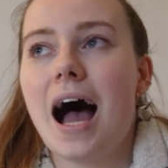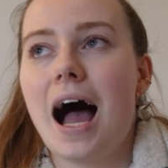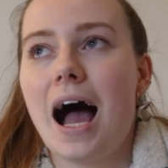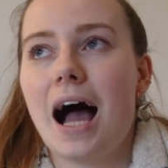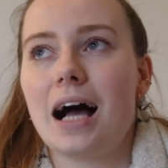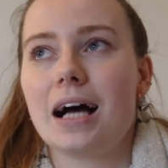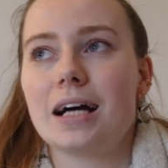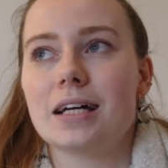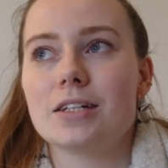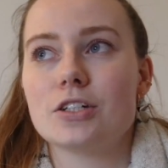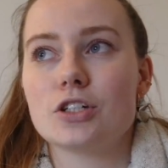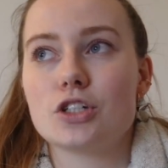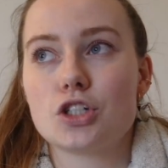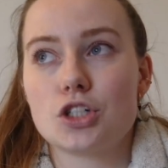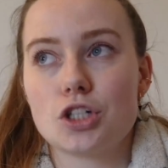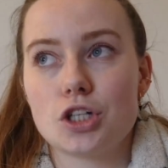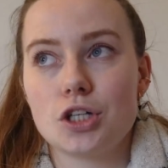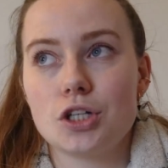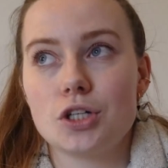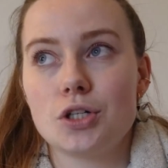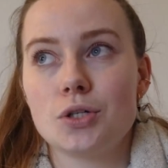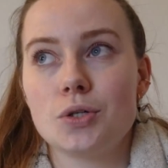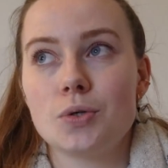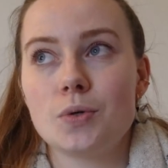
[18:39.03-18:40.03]
And
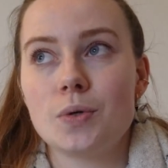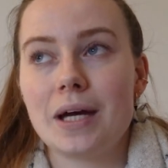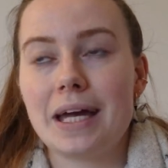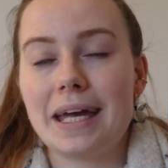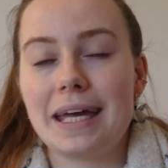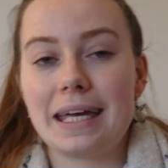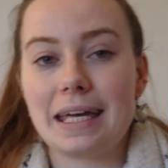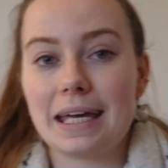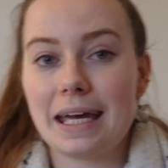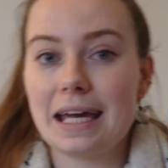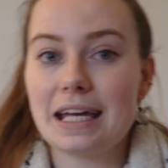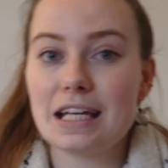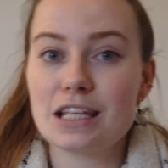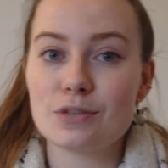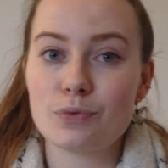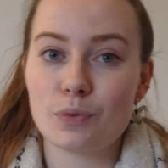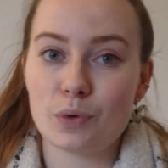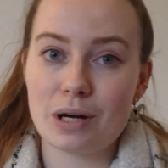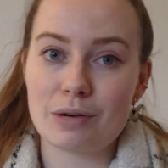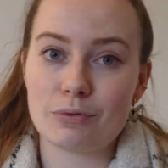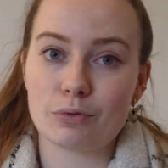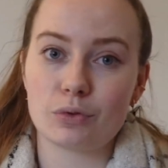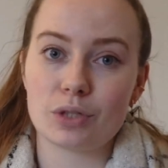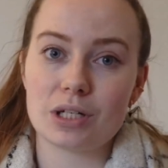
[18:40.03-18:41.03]
two, in case for
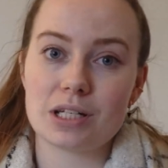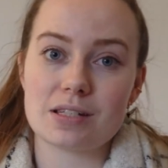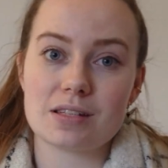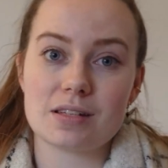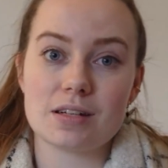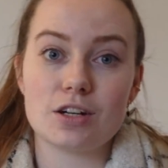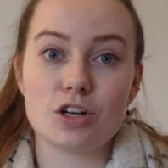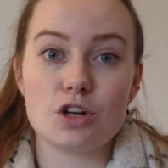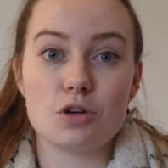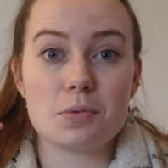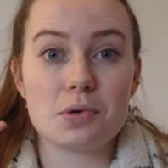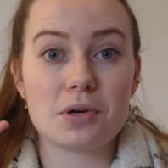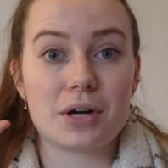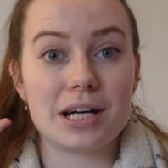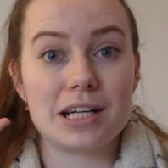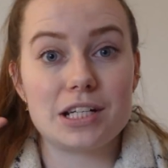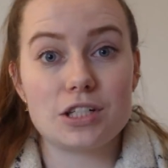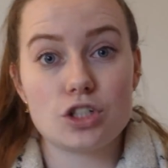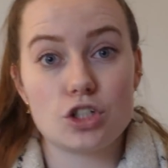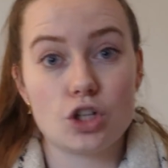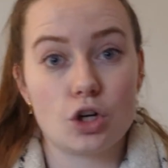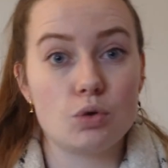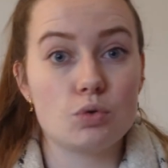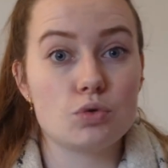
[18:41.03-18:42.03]
whatever reason
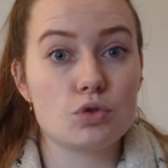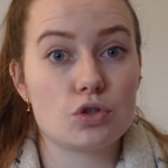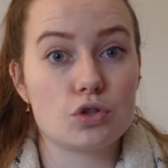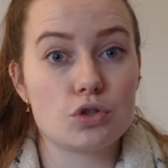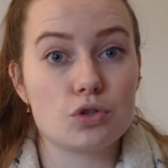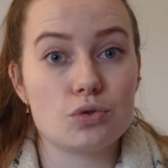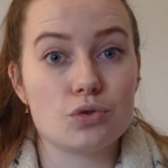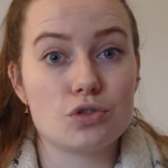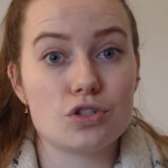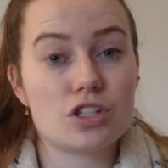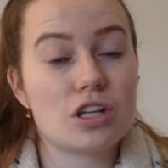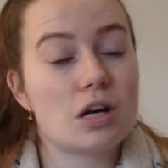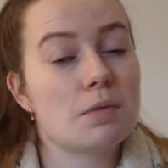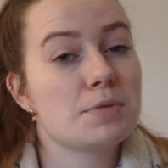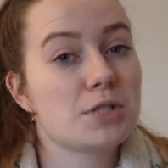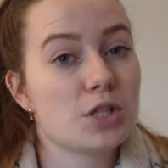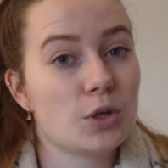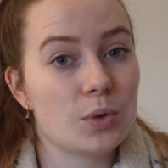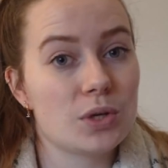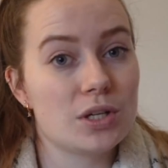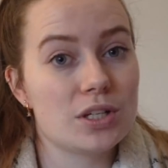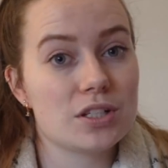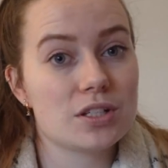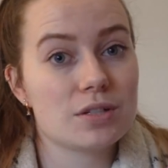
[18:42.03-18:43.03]
Illumicrate don't do
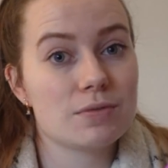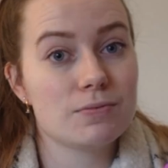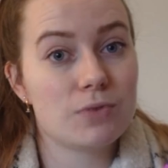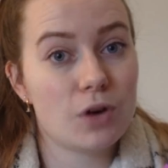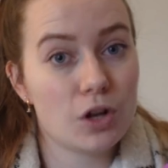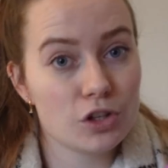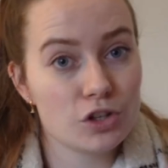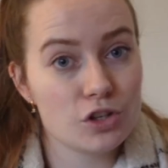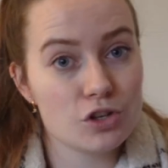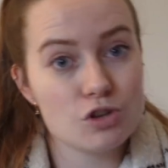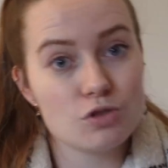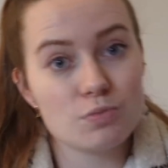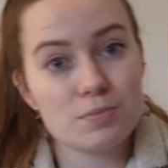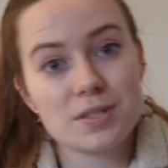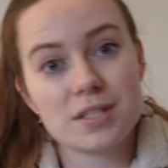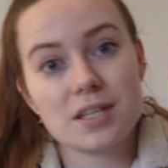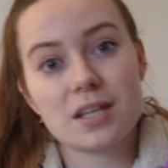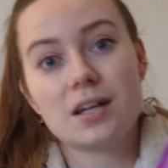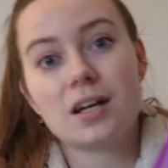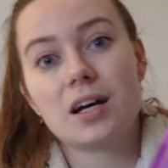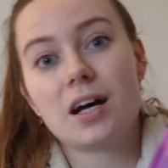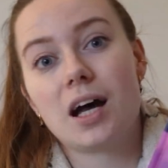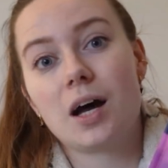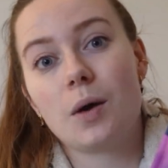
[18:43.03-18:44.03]
subsequent volumes,
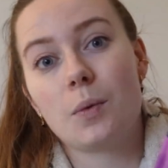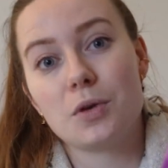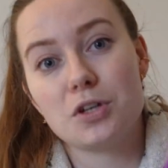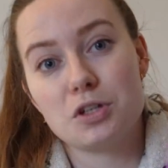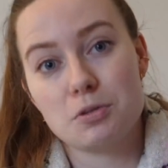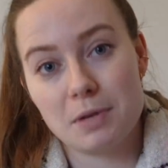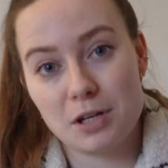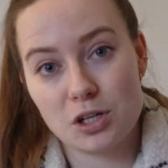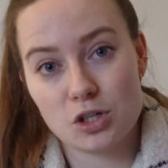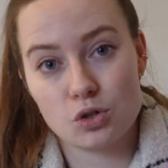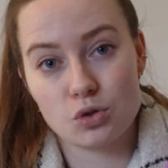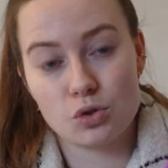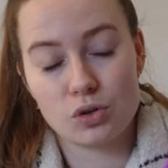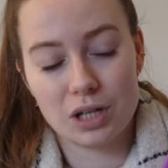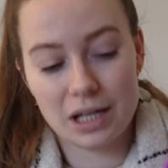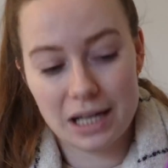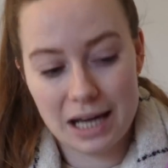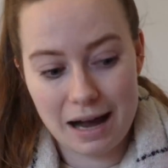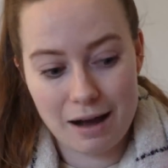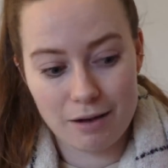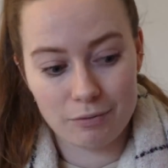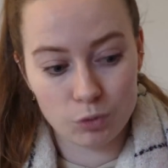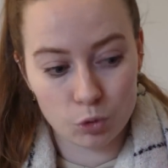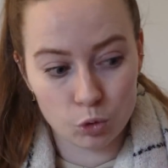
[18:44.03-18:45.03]
I want to make sure I
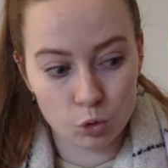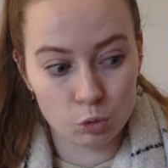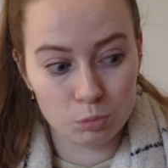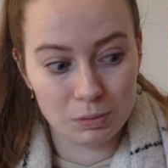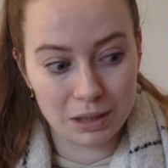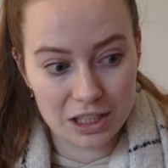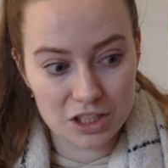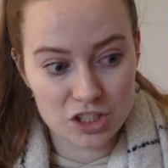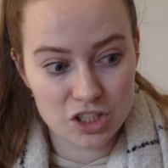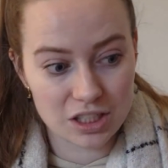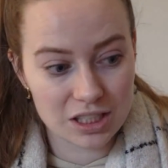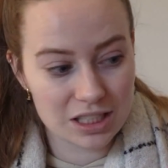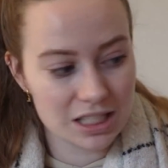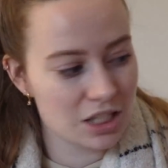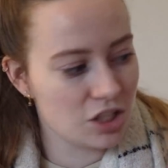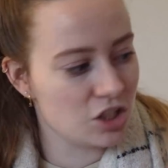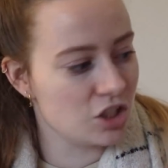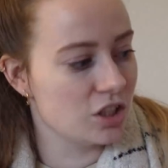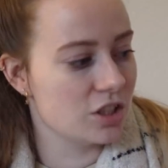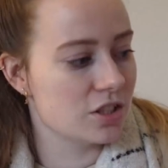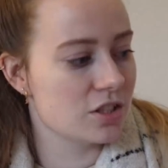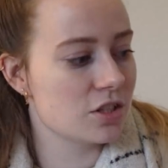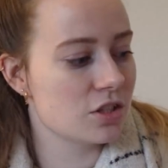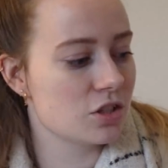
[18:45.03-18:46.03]
have all matching
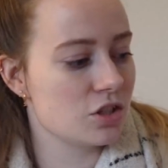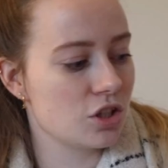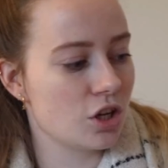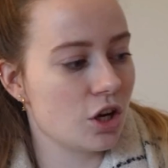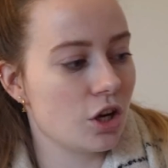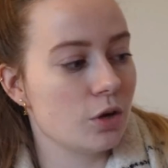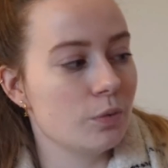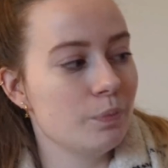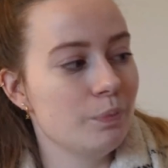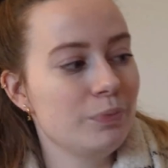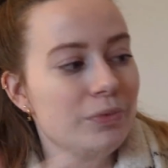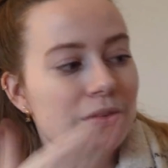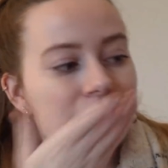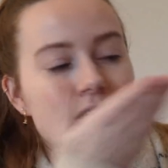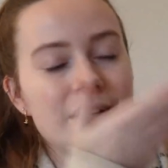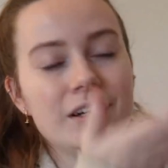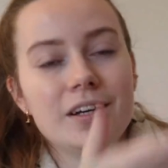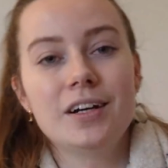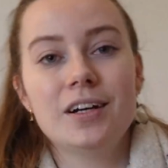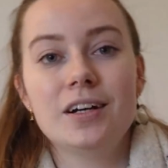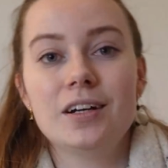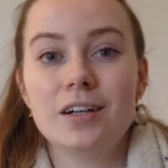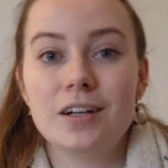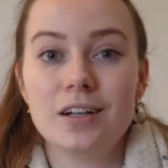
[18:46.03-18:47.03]
editions. So,
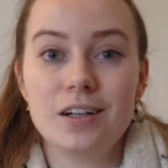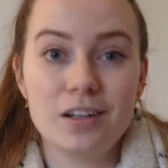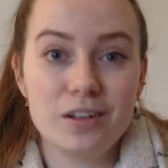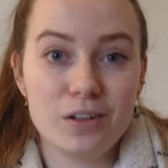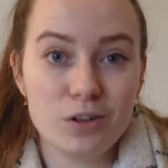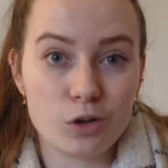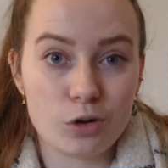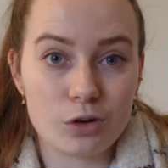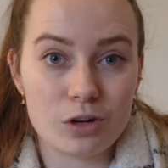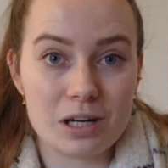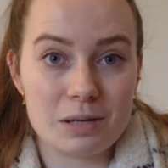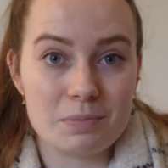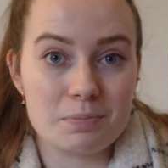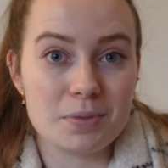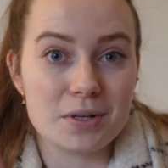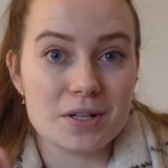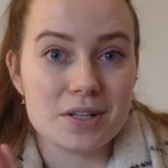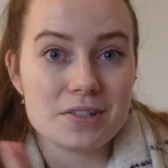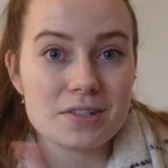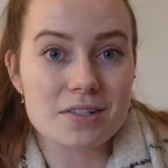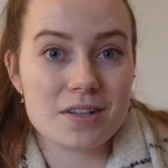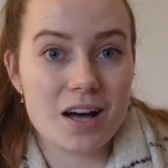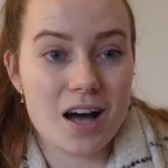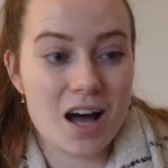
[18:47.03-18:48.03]
Lore
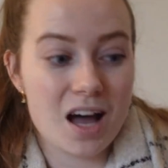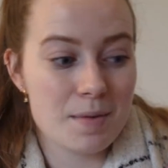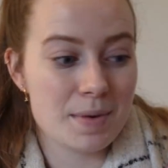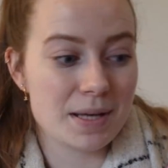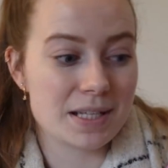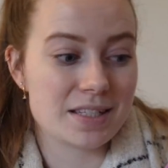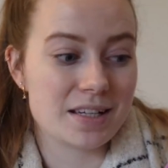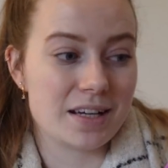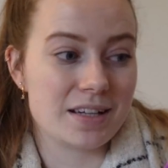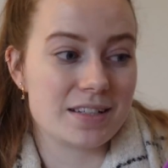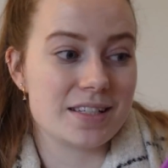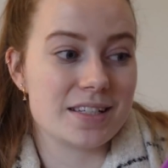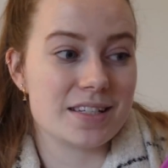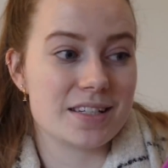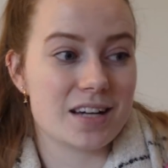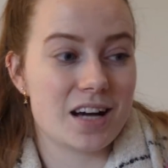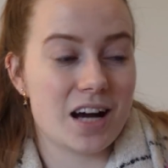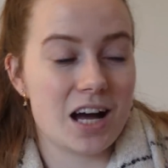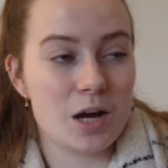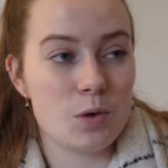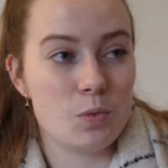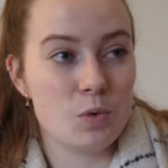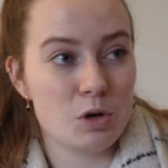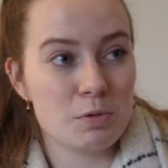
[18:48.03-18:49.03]
Olympus, I'm excited.
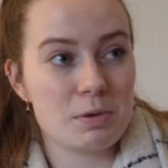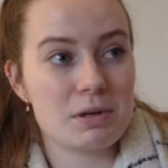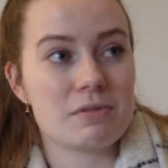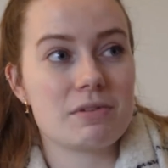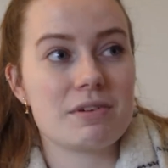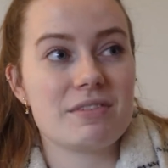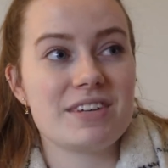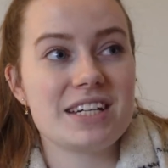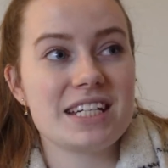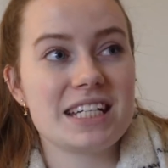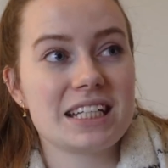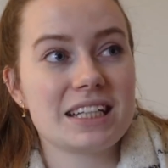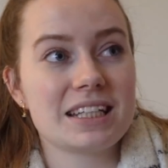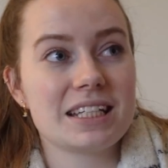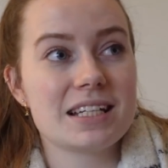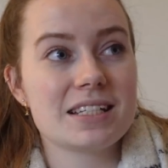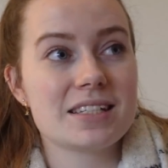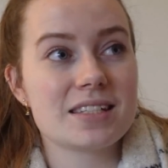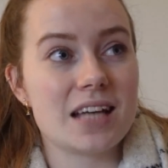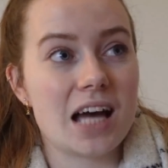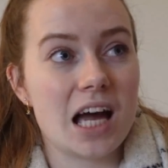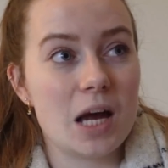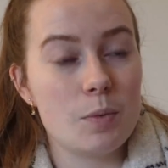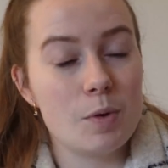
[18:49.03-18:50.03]
I will be rereading
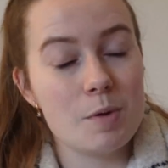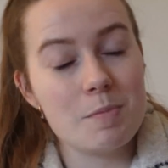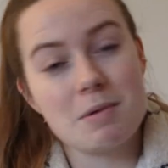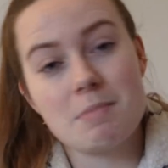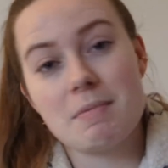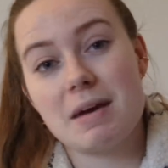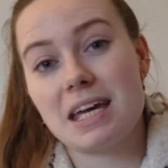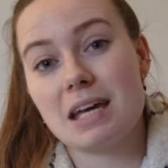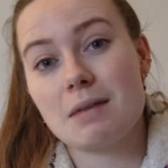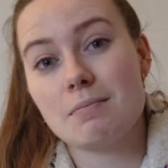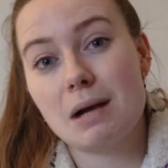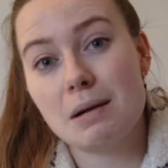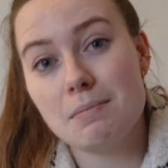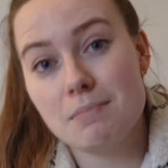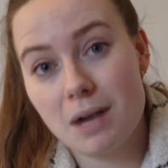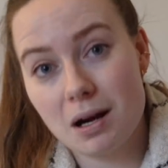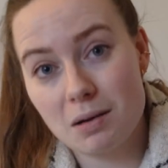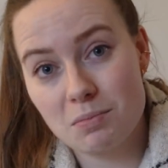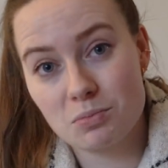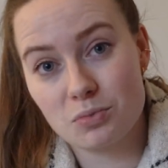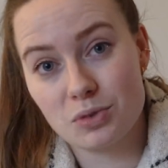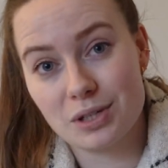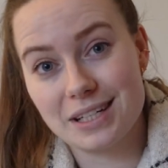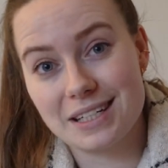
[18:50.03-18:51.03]
this. I will be making my
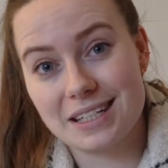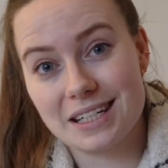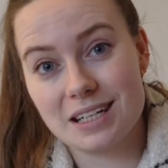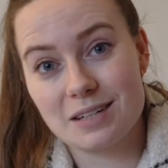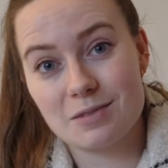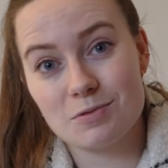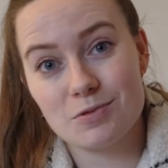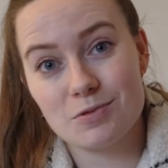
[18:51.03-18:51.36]
mum read it